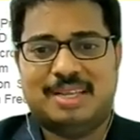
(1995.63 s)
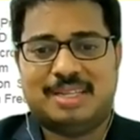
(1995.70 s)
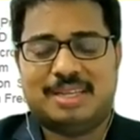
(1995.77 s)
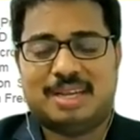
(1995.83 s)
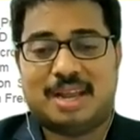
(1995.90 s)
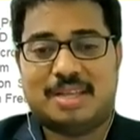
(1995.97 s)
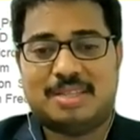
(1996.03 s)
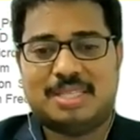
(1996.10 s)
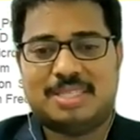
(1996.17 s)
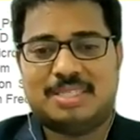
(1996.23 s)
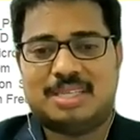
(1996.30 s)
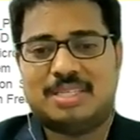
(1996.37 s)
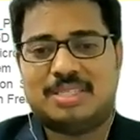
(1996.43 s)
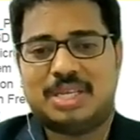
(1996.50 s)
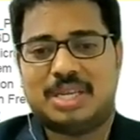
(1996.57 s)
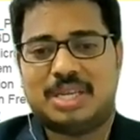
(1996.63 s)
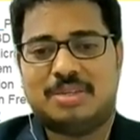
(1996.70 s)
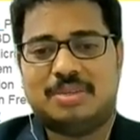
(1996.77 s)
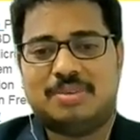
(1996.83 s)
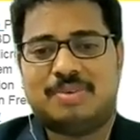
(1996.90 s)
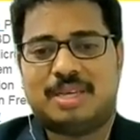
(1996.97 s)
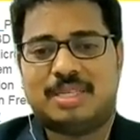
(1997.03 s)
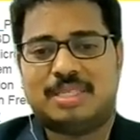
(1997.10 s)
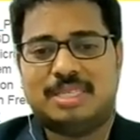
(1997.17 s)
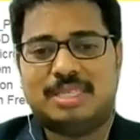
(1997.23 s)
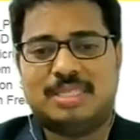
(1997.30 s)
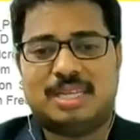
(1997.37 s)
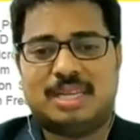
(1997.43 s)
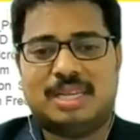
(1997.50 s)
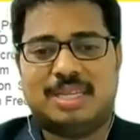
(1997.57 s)
Uh, this is also you can do first
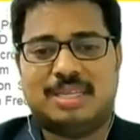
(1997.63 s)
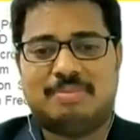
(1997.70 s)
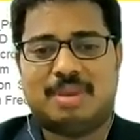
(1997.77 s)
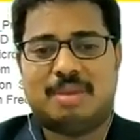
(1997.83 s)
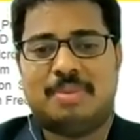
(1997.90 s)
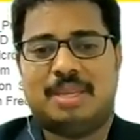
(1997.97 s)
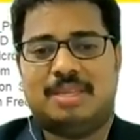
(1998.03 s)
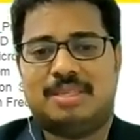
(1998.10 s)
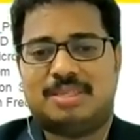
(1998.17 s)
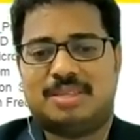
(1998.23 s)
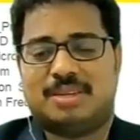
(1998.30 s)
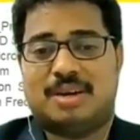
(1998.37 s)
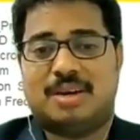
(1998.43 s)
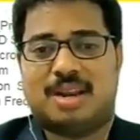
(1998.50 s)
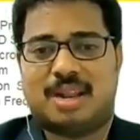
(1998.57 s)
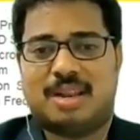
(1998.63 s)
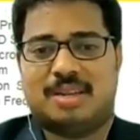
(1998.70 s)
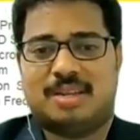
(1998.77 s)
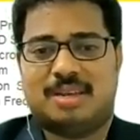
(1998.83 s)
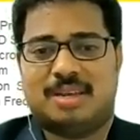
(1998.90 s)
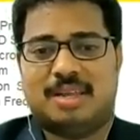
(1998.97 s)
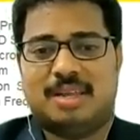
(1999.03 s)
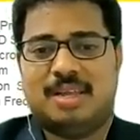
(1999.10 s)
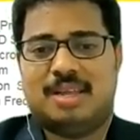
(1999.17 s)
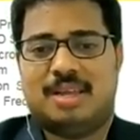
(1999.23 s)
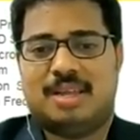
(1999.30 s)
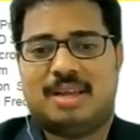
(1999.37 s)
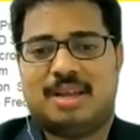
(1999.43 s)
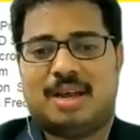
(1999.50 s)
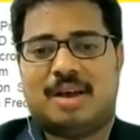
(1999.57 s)
initially it may be in star and uh,
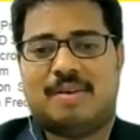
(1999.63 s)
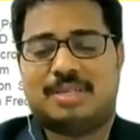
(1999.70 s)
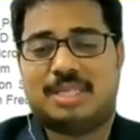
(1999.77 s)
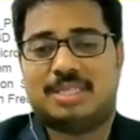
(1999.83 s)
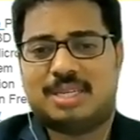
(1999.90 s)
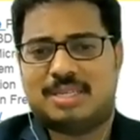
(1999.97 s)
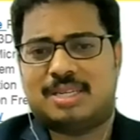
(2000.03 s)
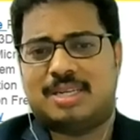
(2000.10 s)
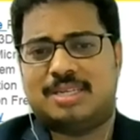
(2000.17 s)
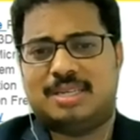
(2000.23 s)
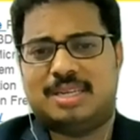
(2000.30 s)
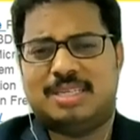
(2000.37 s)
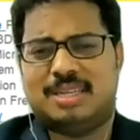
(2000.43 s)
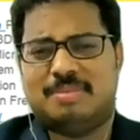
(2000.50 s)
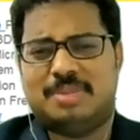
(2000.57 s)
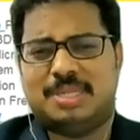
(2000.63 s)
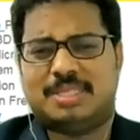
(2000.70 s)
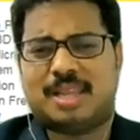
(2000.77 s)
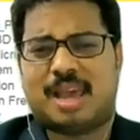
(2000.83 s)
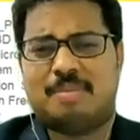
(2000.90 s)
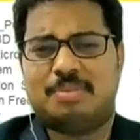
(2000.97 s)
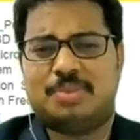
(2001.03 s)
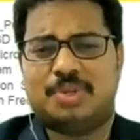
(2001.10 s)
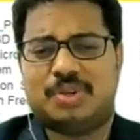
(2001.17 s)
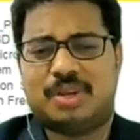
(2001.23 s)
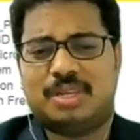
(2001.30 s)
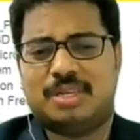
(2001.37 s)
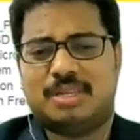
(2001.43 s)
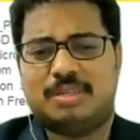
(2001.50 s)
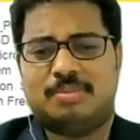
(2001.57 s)
uh, after a certain little bit time, you
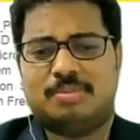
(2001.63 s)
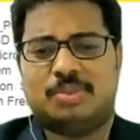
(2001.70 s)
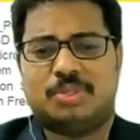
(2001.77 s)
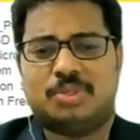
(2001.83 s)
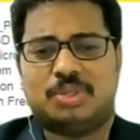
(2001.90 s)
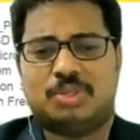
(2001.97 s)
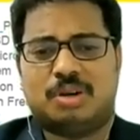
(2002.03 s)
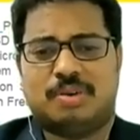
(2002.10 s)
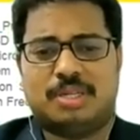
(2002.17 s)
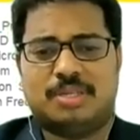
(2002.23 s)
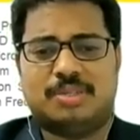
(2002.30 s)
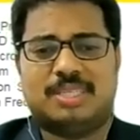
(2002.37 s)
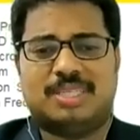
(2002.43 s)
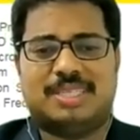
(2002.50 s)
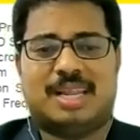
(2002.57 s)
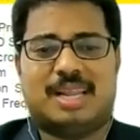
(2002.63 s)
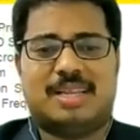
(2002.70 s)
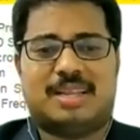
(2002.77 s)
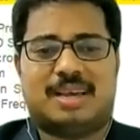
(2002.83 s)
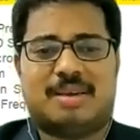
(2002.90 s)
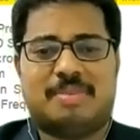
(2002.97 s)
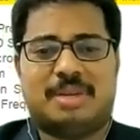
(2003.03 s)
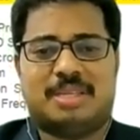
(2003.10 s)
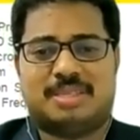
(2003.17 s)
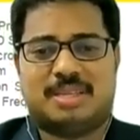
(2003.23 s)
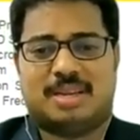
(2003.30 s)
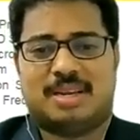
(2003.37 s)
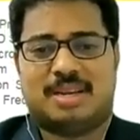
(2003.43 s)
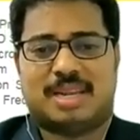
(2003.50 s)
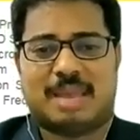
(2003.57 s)
can uh, switch over to the Delta based
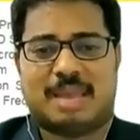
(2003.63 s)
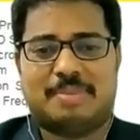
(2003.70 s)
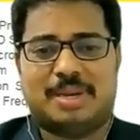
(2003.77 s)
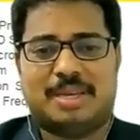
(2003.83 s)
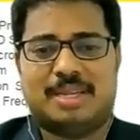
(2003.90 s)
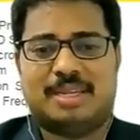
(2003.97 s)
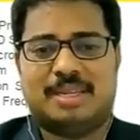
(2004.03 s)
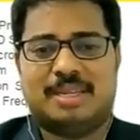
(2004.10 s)
on a timer.